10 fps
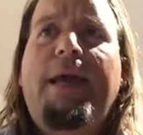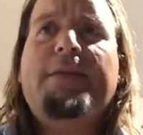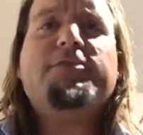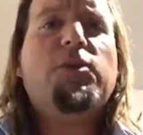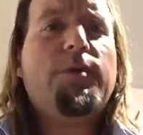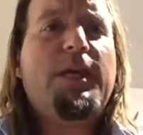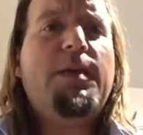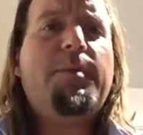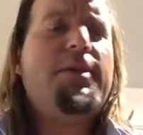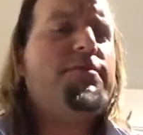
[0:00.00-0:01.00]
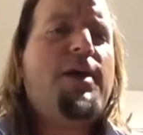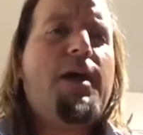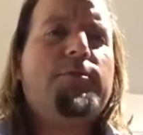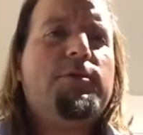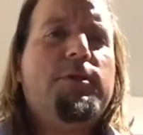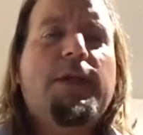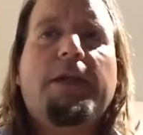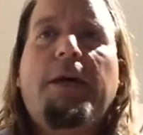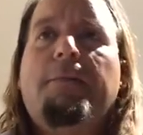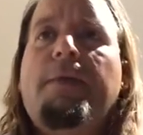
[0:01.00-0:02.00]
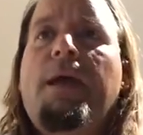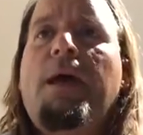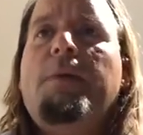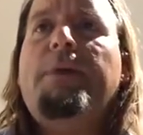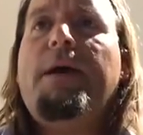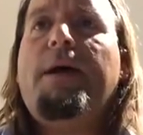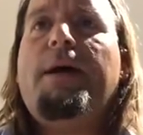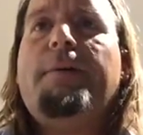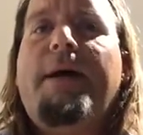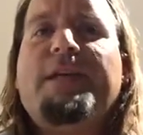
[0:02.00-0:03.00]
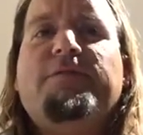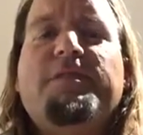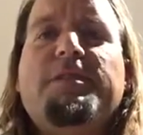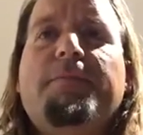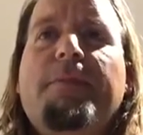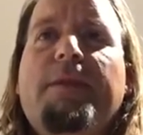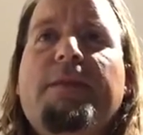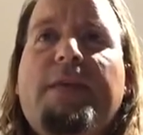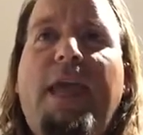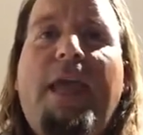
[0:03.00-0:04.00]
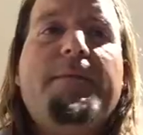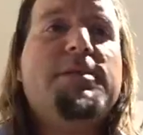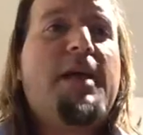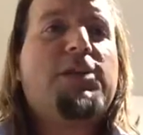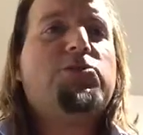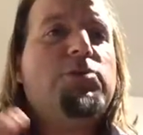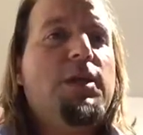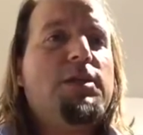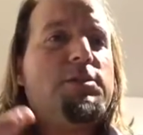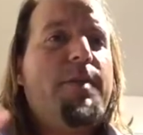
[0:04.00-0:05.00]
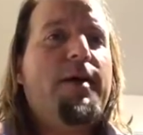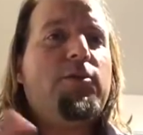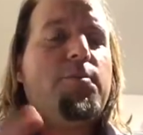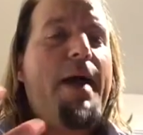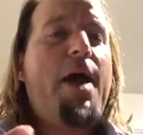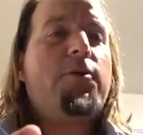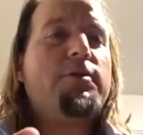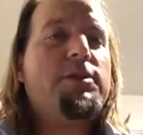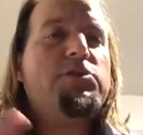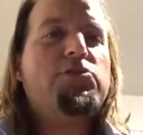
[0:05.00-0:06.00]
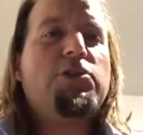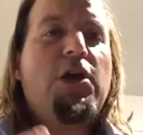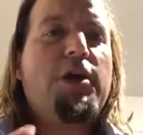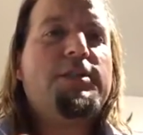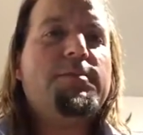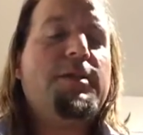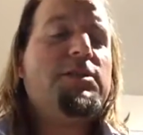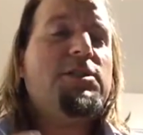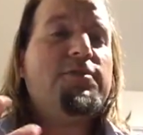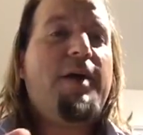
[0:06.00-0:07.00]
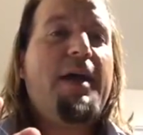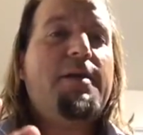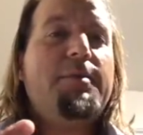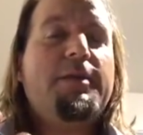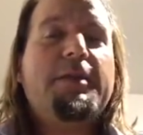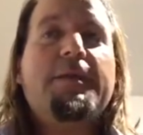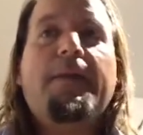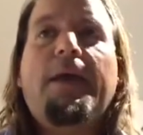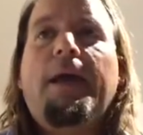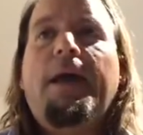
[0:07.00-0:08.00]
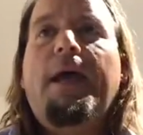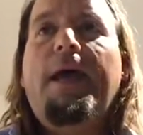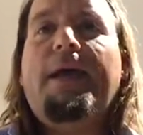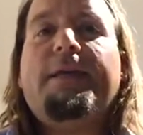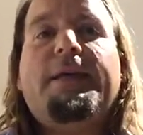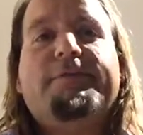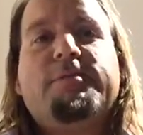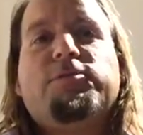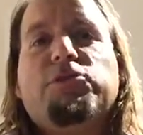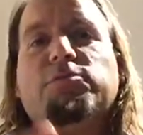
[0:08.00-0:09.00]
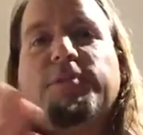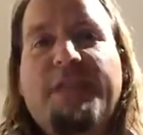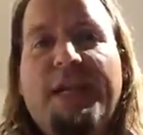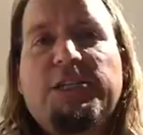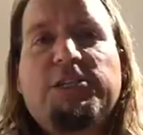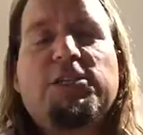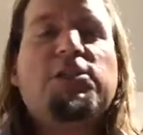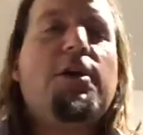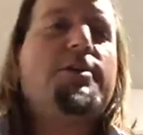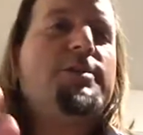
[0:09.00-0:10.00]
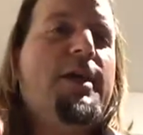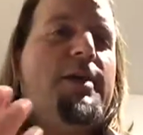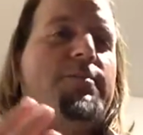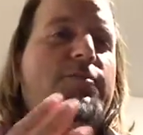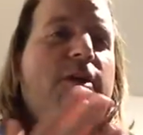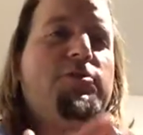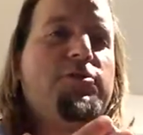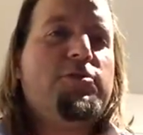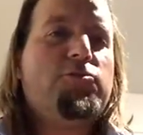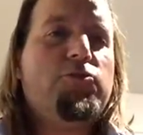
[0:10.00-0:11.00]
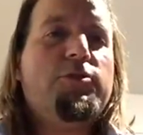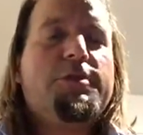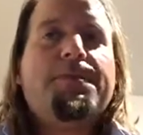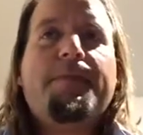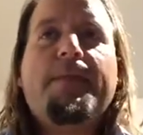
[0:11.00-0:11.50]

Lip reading: And if so, we'll keep it. If not, we'll let it go. But pacifism in the game is actually a spell or power that's usually on someone. It's a divine ability, and it gives them certain protections as long as they follow certain rules.